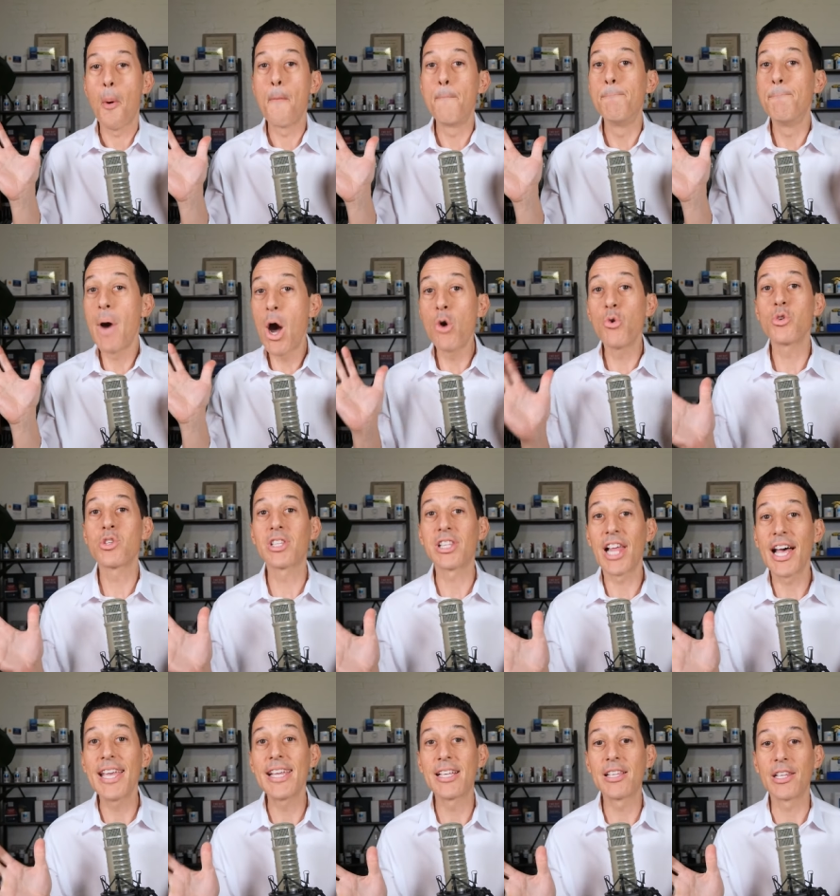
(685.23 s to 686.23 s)
Most
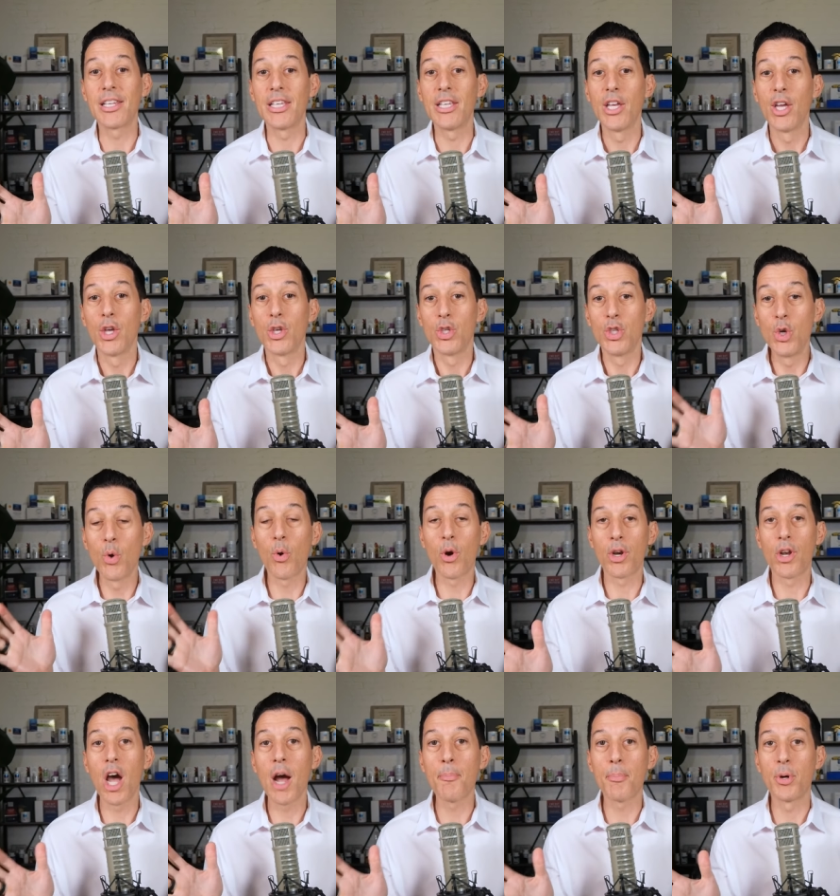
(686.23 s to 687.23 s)
likely, you are
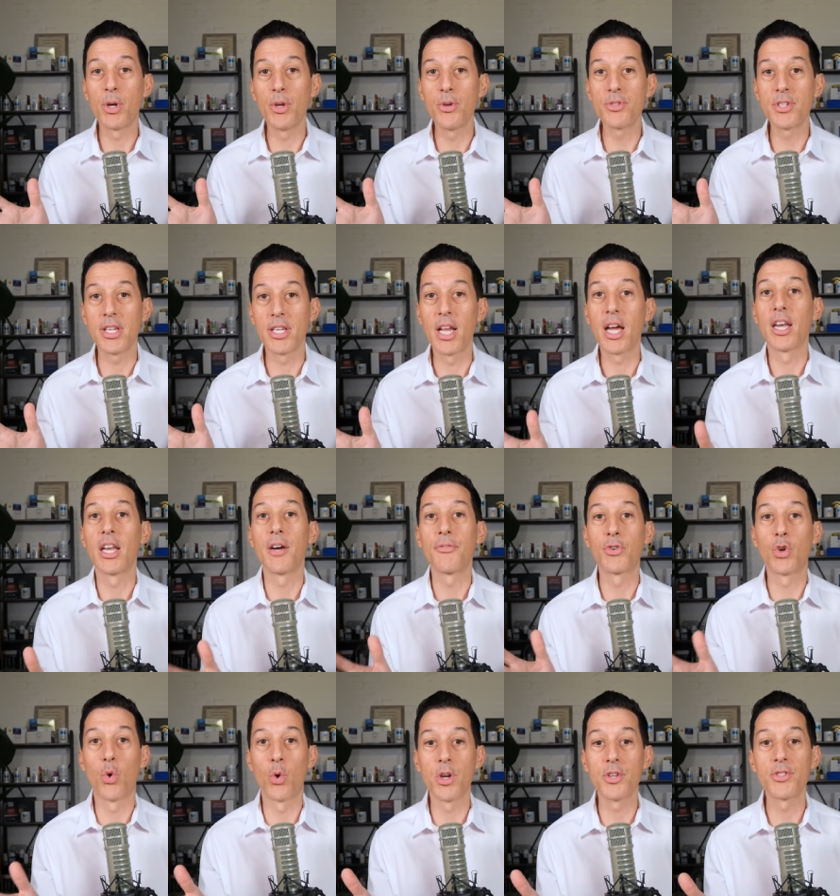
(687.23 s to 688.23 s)
not producing enough
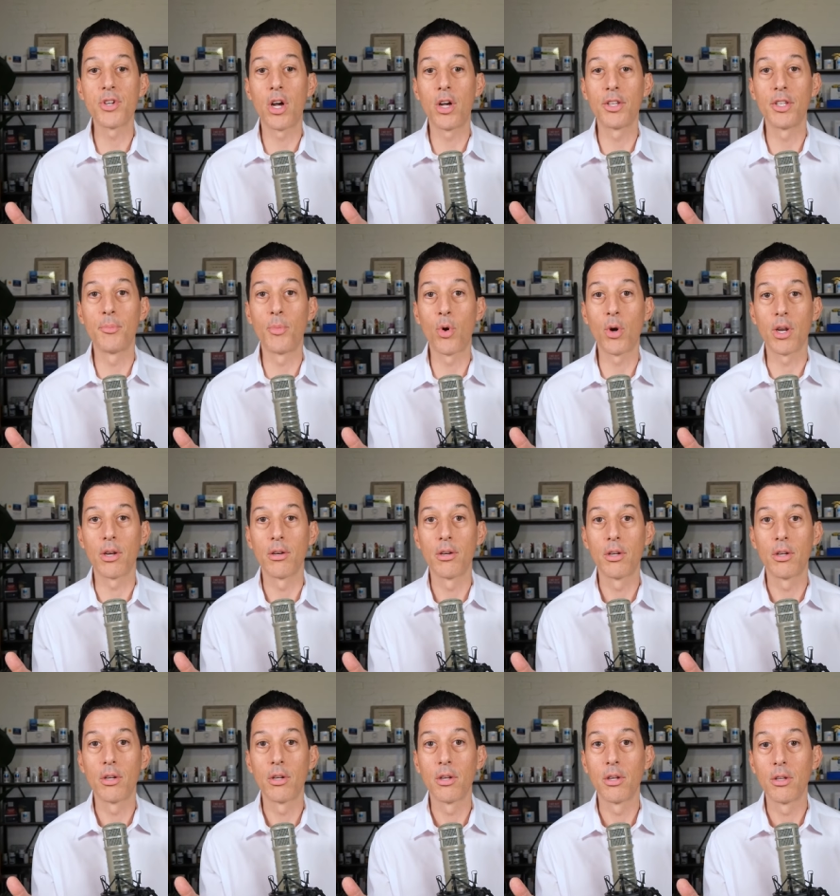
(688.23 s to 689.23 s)
cortisol in the morning.
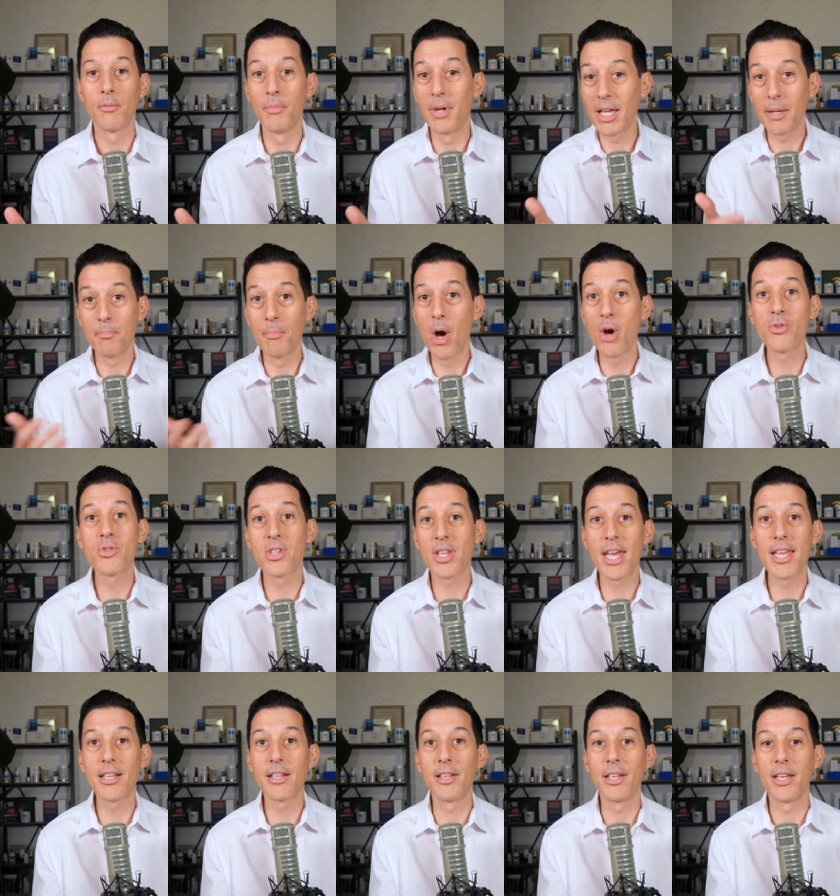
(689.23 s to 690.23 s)
Like, most
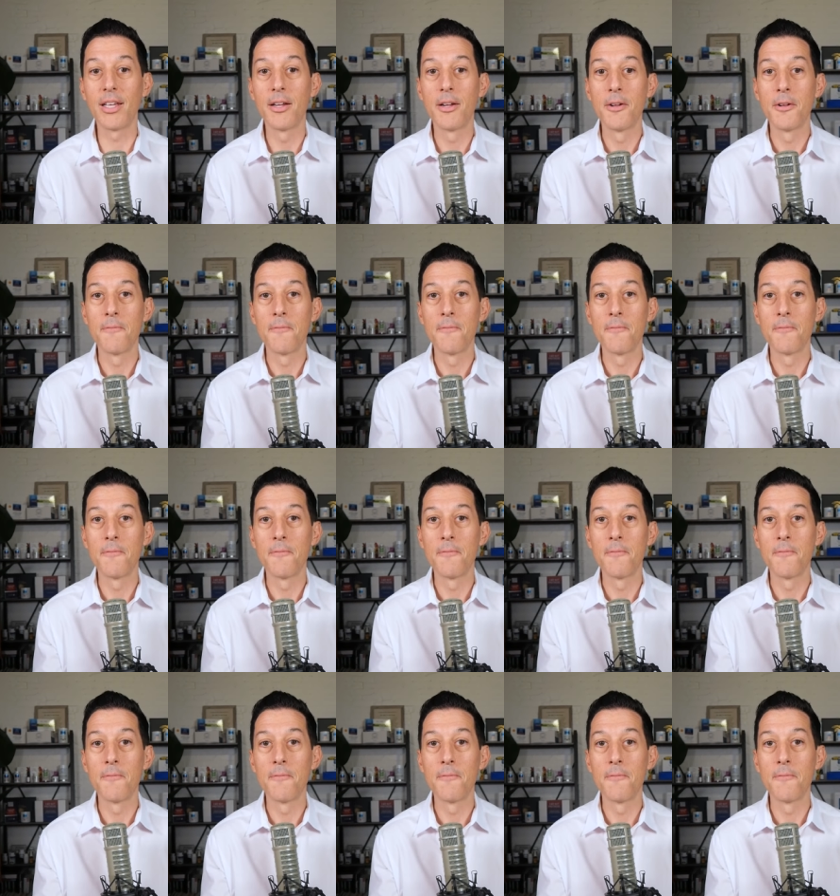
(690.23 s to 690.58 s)
likely.